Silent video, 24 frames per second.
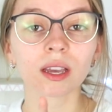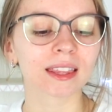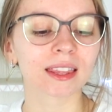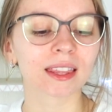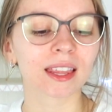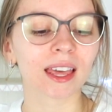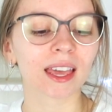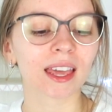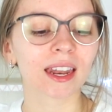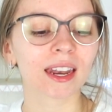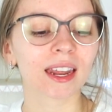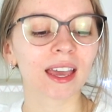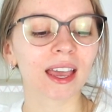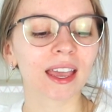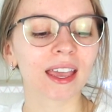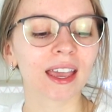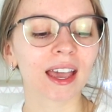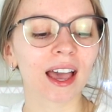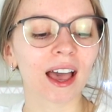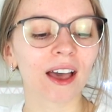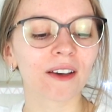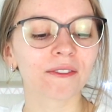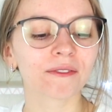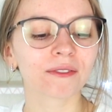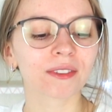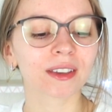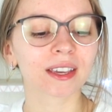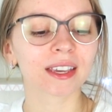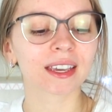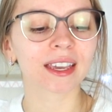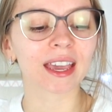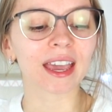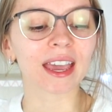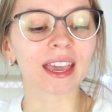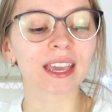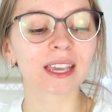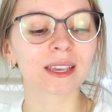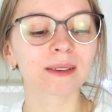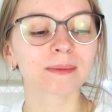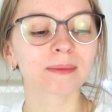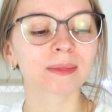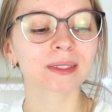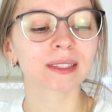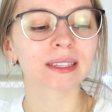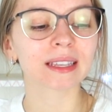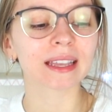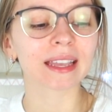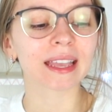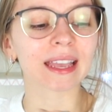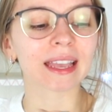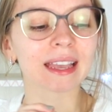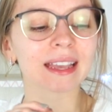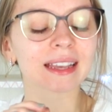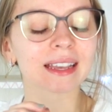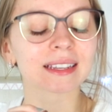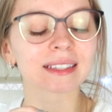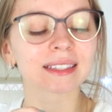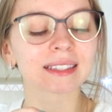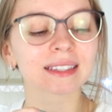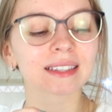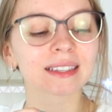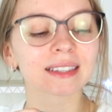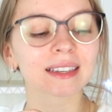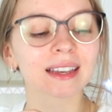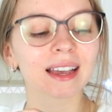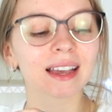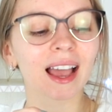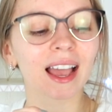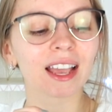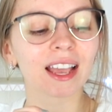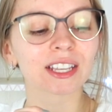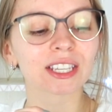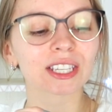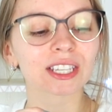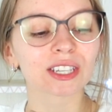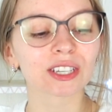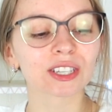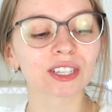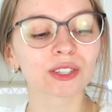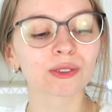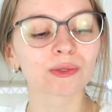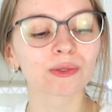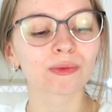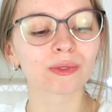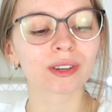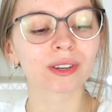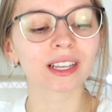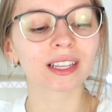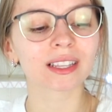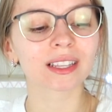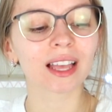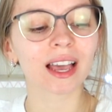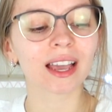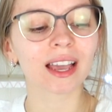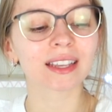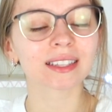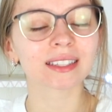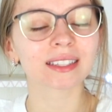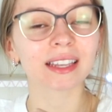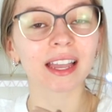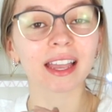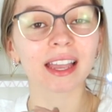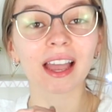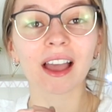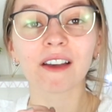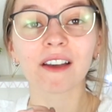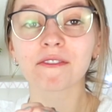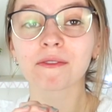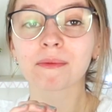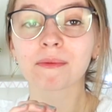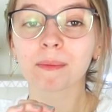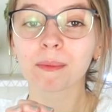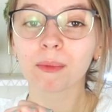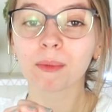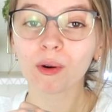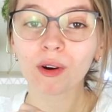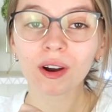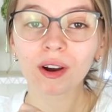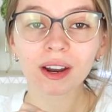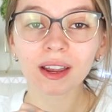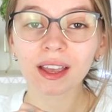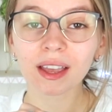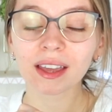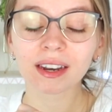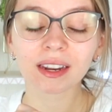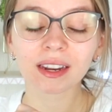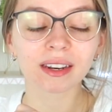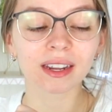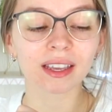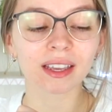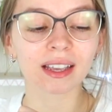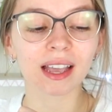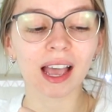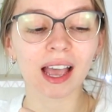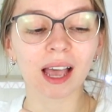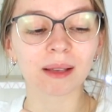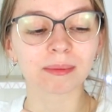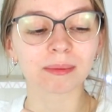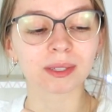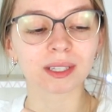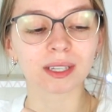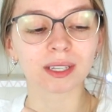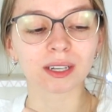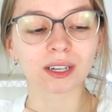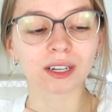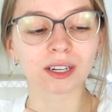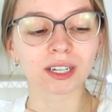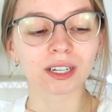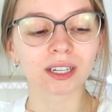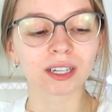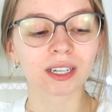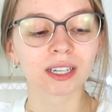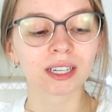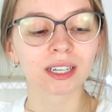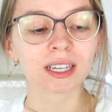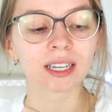then I have games, and I just realized I have more editing apps here.